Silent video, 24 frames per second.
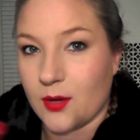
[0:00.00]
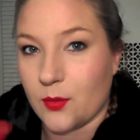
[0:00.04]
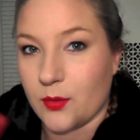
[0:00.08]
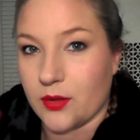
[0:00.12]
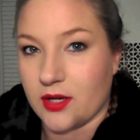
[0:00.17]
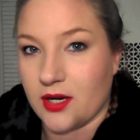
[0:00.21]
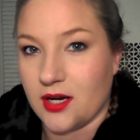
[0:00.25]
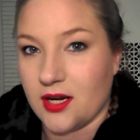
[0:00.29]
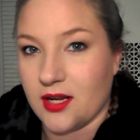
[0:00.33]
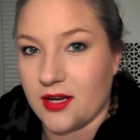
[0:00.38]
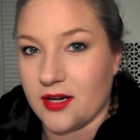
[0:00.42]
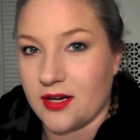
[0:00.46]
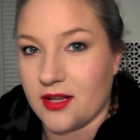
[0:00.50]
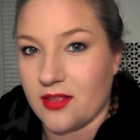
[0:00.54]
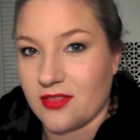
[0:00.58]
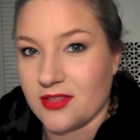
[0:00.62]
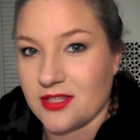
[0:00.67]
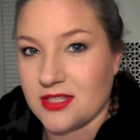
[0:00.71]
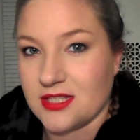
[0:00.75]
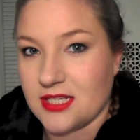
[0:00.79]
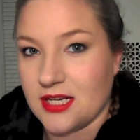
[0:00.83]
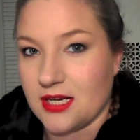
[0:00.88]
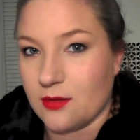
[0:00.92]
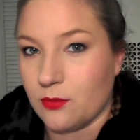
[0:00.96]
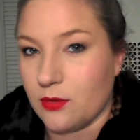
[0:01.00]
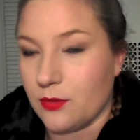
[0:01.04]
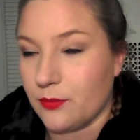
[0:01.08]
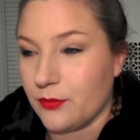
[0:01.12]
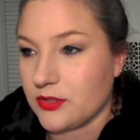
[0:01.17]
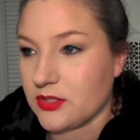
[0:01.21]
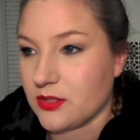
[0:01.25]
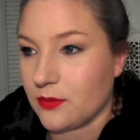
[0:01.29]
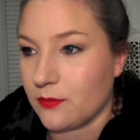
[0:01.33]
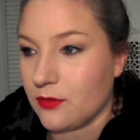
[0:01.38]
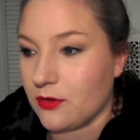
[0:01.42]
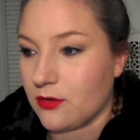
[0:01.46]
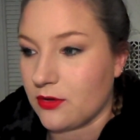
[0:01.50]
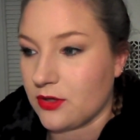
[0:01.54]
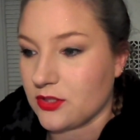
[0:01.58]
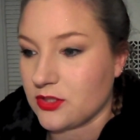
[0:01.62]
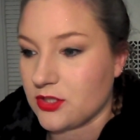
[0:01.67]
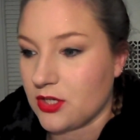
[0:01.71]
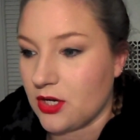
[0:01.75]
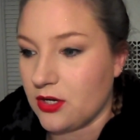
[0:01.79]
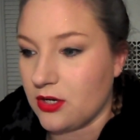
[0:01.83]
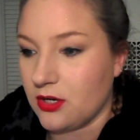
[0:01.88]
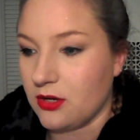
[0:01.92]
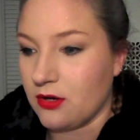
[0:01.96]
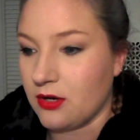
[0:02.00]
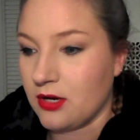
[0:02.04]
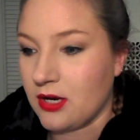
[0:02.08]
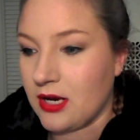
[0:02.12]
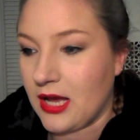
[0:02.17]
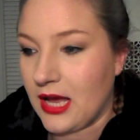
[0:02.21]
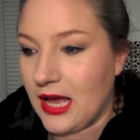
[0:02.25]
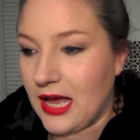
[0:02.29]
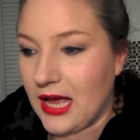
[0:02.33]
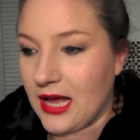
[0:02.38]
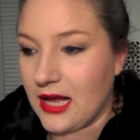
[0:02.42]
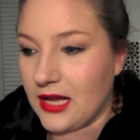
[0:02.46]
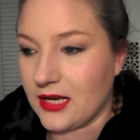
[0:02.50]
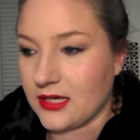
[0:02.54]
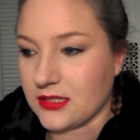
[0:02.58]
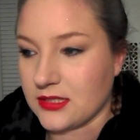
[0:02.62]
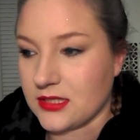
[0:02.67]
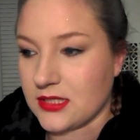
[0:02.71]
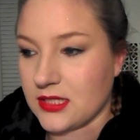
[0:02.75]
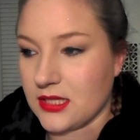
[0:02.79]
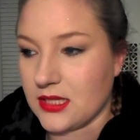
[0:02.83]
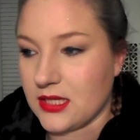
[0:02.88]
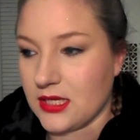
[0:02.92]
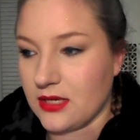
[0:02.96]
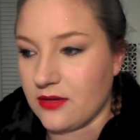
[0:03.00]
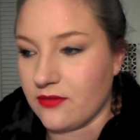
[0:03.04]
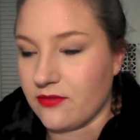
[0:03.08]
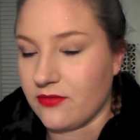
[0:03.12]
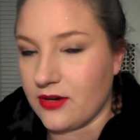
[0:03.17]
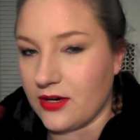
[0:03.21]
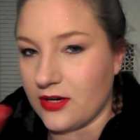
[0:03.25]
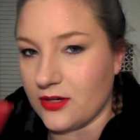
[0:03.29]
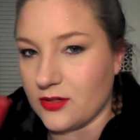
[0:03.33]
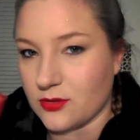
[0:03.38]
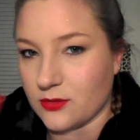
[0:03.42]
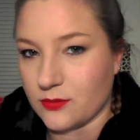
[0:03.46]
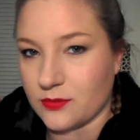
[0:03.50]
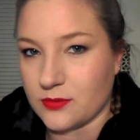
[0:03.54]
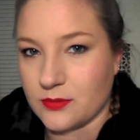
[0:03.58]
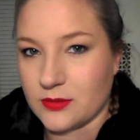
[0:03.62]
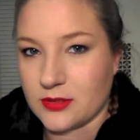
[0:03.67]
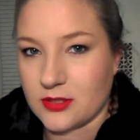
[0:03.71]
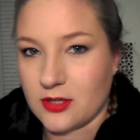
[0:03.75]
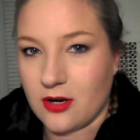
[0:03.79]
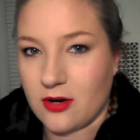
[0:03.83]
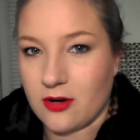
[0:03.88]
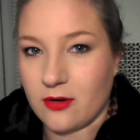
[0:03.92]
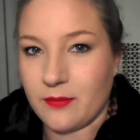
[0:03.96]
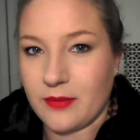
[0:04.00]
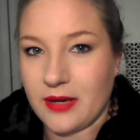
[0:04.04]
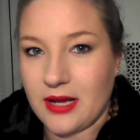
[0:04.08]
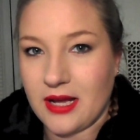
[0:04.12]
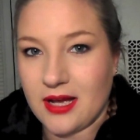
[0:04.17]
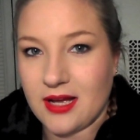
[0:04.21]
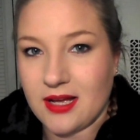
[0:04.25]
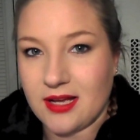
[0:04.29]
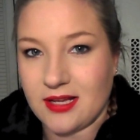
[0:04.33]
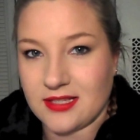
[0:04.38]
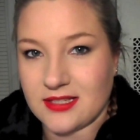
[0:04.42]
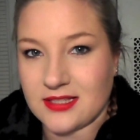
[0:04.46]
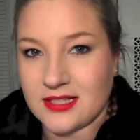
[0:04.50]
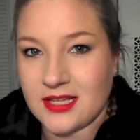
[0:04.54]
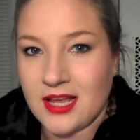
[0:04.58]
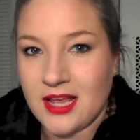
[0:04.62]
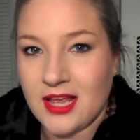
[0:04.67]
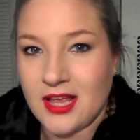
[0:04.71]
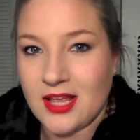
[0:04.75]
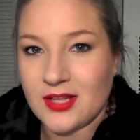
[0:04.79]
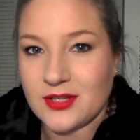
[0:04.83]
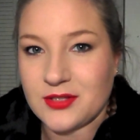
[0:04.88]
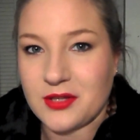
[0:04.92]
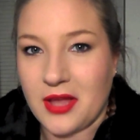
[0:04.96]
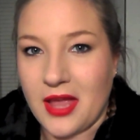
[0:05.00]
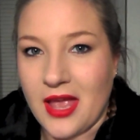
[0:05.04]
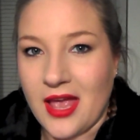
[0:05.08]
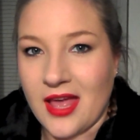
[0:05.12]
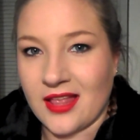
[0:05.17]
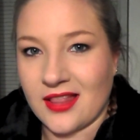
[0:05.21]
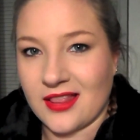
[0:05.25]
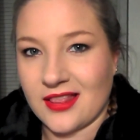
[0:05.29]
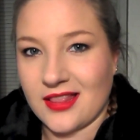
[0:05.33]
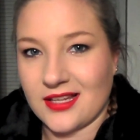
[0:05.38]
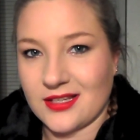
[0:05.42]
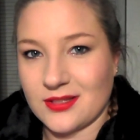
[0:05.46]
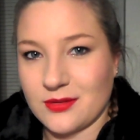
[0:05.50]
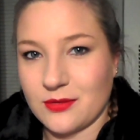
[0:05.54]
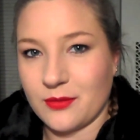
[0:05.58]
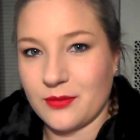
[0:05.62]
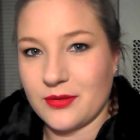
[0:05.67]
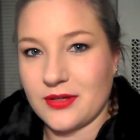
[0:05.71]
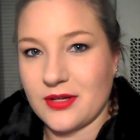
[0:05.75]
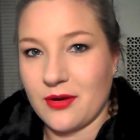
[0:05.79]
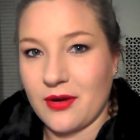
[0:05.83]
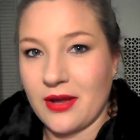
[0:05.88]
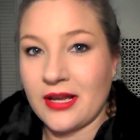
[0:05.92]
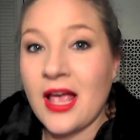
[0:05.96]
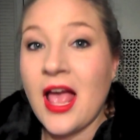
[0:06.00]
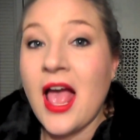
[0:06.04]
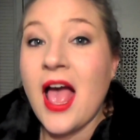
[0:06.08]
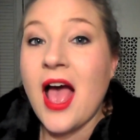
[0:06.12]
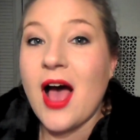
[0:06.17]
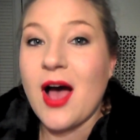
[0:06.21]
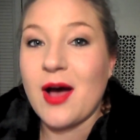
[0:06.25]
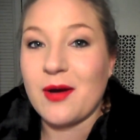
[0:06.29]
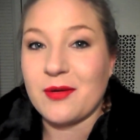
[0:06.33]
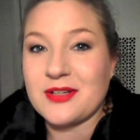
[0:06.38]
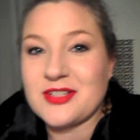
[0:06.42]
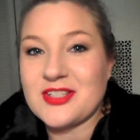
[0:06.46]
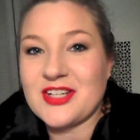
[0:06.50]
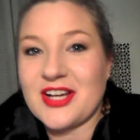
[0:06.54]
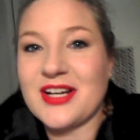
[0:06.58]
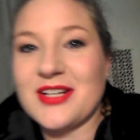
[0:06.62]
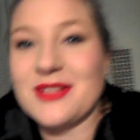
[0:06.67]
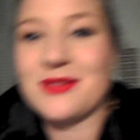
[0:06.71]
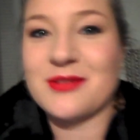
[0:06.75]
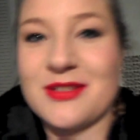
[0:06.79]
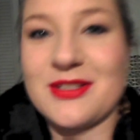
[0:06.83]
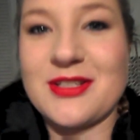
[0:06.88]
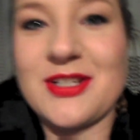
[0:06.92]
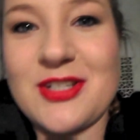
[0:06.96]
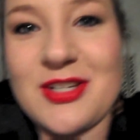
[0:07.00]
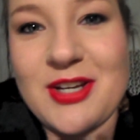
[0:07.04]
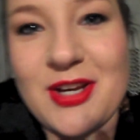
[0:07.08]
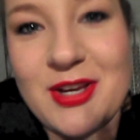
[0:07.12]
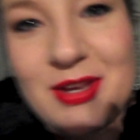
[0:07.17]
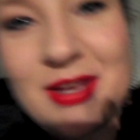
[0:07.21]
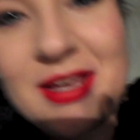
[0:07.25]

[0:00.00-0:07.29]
liquid eyeliner, the Stila one, which I'm not going to show you, and the Fairy Drops mascara on my eyes. So yeah, that's what we're doing. Oh, and Charles wants to